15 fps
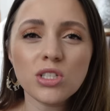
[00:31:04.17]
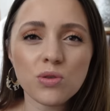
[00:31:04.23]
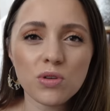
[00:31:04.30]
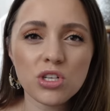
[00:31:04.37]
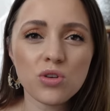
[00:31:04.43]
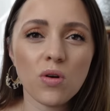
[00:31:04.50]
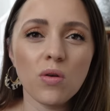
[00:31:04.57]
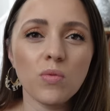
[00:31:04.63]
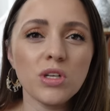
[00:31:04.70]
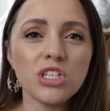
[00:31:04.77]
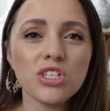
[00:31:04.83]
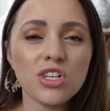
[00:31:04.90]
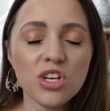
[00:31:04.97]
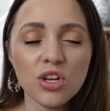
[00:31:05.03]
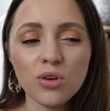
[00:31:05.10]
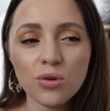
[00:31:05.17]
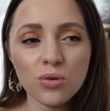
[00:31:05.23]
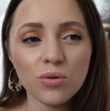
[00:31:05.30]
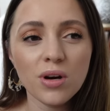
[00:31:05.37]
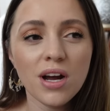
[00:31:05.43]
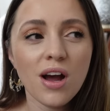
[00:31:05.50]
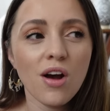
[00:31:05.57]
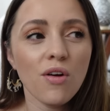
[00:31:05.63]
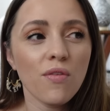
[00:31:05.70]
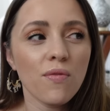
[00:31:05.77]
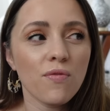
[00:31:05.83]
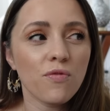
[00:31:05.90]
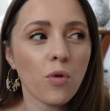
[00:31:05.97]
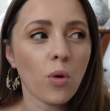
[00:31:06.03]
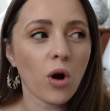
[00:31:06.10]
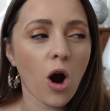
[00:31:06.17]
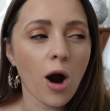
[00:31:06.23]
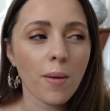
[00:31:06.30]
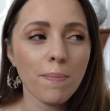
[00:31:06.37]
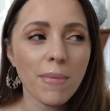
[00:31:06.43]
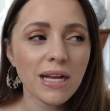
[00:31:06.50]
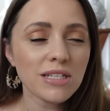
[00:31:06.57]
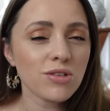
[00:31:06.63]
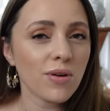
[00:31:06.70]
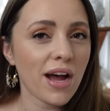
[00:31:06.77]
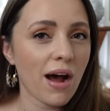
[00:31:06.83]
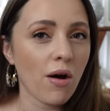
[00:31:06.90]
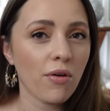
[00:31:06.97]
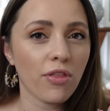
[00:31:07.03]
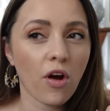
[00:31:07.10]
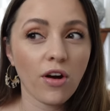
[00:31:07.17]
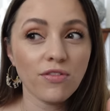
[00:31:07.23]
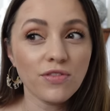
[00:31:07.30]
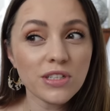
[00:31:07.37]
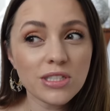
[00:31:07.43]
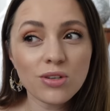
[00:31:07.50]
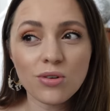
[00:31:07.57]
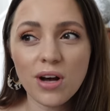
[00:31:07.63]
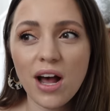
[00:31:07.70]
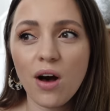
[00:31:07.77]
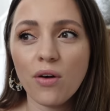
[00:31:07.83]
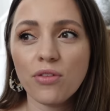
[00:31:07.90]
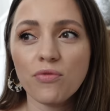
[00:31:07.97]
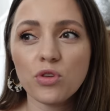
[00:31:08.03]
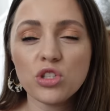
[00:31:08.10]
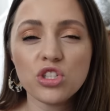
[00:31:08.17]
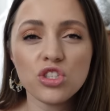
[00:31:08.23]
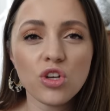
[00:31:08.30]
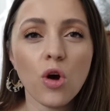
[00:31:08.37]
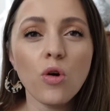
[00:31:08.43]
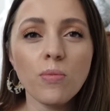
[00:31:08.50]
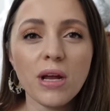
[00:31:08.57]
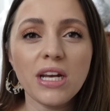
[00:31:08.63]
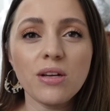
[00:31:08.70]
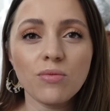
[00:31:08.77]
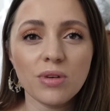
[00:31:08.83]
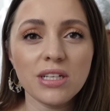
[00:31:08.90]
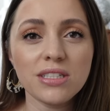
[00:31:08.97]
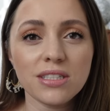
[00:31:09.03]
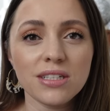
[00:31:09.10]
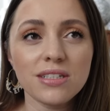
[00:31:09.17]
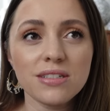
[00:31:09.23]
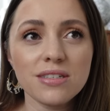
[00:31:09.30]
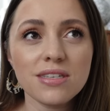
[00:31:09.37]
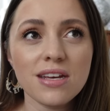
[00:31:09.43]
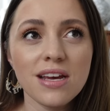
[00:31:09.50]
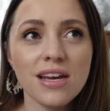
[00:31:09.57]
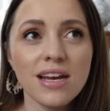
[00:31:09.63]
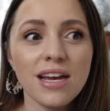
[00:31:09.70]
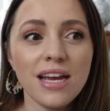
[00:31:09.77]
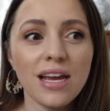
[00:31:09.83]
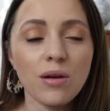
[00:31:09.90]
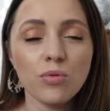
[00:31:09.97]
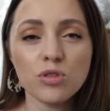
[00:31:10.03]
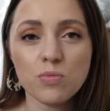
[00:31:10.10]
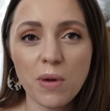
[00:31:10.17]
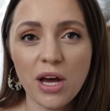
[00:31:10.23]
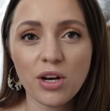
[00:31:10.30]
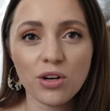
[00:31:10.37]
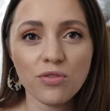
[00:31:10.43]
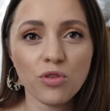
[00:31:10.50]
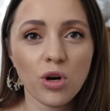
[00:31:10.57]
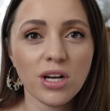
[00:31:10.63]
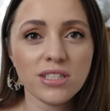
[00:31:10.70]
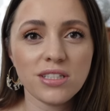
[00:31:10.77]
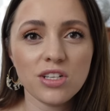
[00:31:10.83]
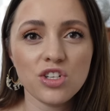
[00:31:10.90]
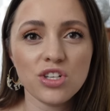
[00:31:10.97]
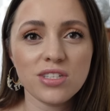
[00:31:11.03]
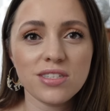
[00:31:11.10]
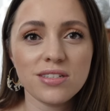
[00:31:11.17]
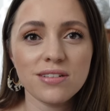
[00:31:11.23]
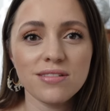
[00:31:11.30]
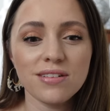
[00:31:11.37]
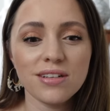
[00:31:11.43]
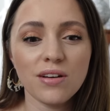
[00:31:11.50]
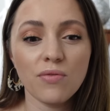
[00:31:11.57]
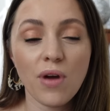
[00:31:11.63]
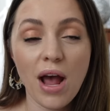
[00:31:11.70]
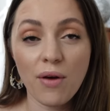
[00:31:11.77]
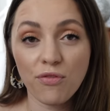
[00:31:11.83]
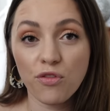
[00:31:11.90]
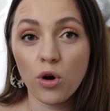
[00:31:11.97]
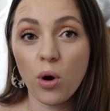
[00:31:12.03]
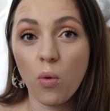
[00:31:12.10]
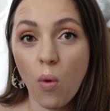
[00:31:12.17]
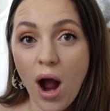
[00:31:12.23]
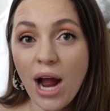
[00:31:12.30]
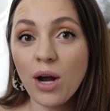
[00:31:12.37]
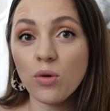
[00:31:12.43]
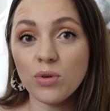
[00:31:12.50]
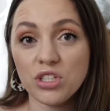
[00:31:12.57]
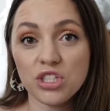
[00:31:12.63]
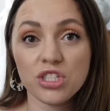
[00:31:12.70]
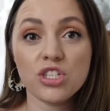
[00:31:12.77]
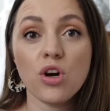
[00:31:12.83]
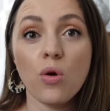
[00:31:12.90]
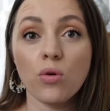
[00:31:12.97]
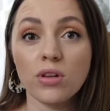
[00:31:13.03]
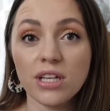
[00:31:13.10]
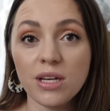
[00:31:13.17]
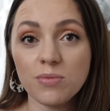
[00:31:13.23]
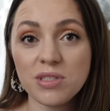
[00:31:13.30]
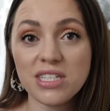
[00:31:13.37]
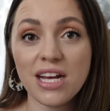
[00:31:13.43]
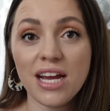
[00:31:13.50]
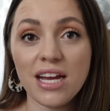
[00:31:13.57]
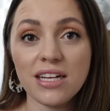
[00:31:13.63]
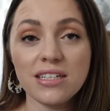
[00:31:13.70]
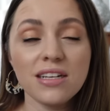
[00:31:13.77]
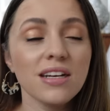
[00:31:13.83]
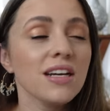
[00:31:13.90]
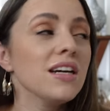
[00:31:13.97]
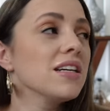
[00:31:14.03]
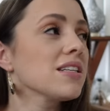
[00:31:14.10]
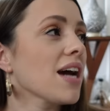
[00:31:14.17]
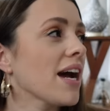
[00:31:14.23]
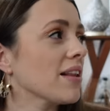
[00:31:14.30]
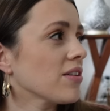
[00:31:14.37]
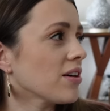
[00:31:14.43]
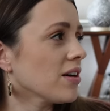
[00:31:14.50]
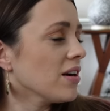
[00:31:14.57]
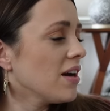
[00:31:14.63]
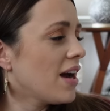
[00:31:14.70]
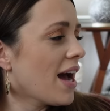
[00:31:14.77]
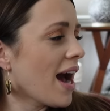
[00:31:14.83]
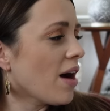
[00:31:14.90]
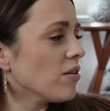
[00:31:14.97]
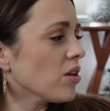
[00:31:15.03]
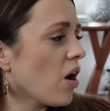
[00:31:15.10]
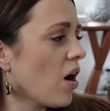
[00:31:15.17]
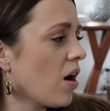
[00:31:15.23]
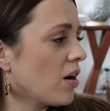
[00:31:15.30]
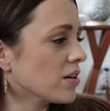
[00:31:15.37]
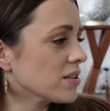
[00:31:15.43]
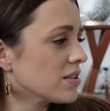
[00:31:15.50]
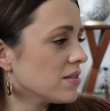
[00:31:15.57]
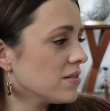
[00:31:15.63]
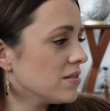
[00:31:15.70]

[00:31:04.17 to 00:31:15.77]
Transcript: story short, we just knew for our mental health, our physical health, for so many reasons, it was better for us to just, for a while, we just totally abstained. Tyler, how long